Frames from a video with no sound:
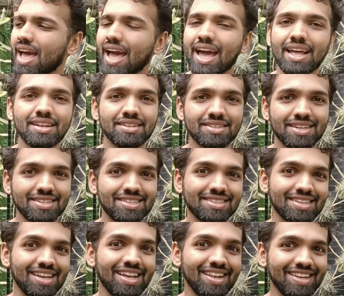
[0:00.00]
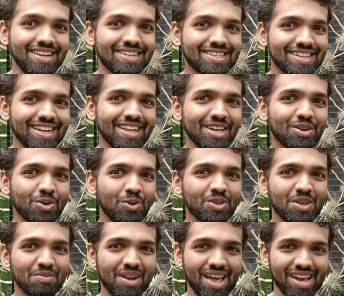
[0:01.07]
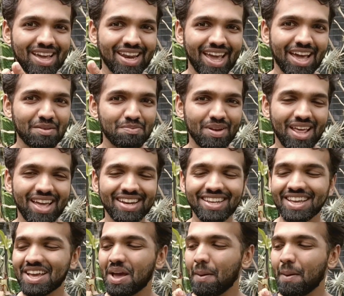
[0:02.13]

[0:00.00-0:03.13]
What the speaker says: and just literally grow them like an air plant.